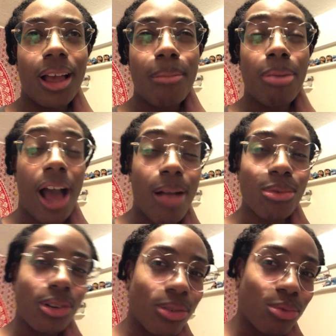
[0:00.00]
but I'm
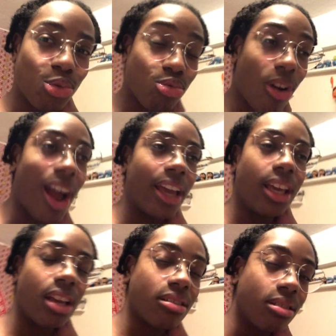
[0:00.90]
going to dry
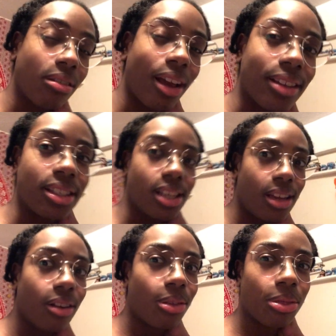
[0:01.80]
it until like
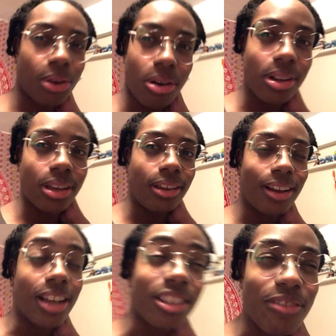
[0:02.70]
10:30,
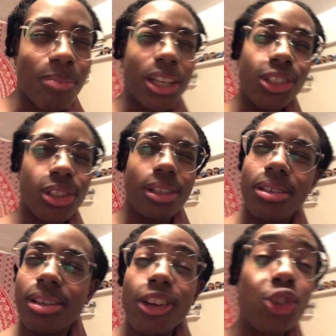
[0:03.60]
because if my shit
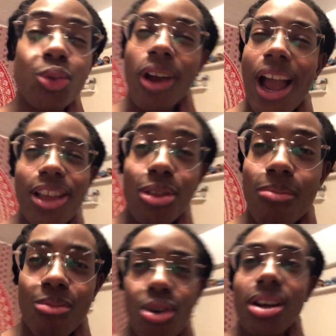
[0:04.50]
is not dry in the
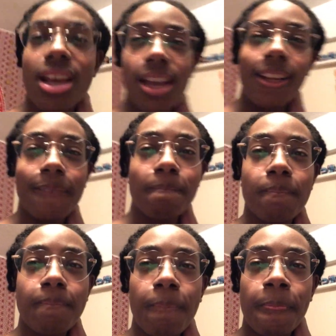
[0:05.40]
morning,
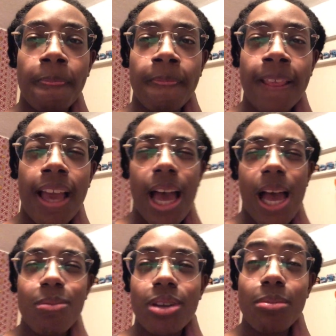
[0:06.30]

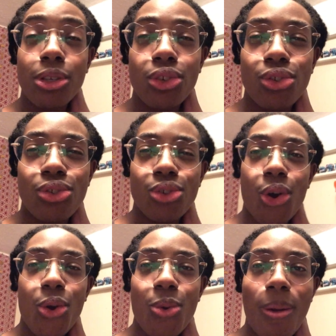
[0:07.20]
I'm going to be
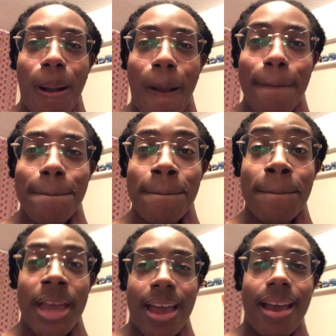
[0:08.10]
so
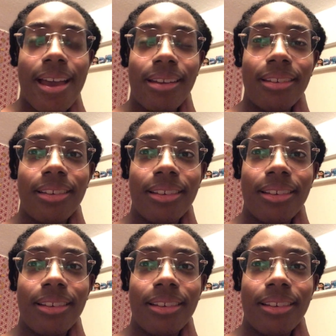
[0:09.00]
mad.